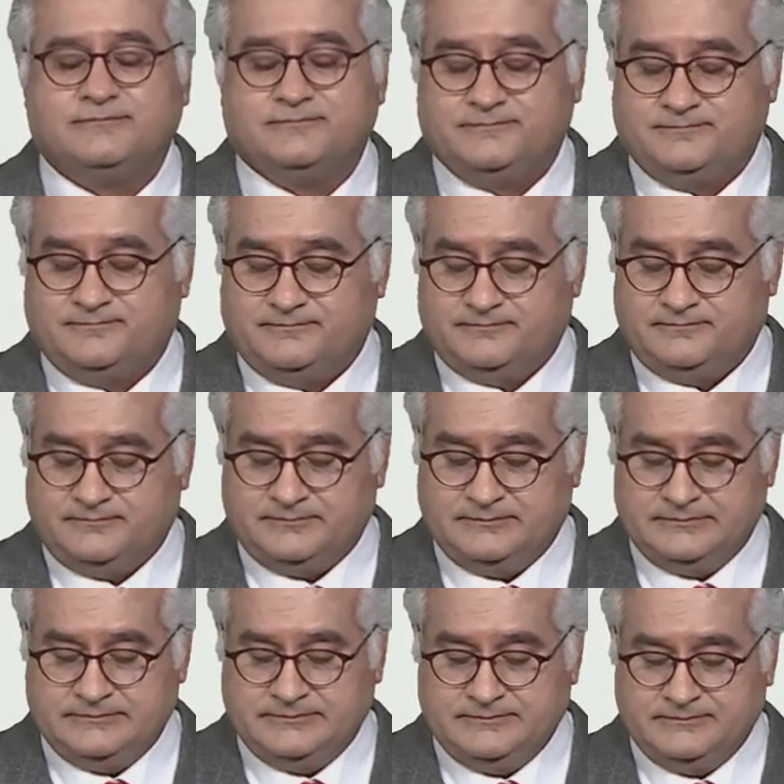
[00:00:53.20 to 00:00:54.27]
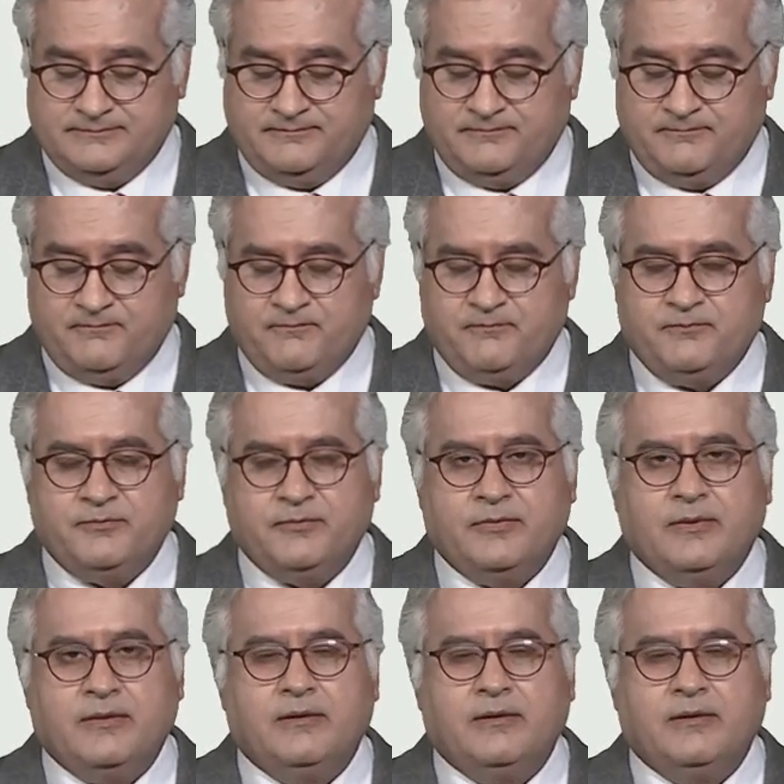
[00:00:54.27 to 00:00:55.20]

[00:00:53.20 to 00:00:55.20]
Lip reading: [no speech]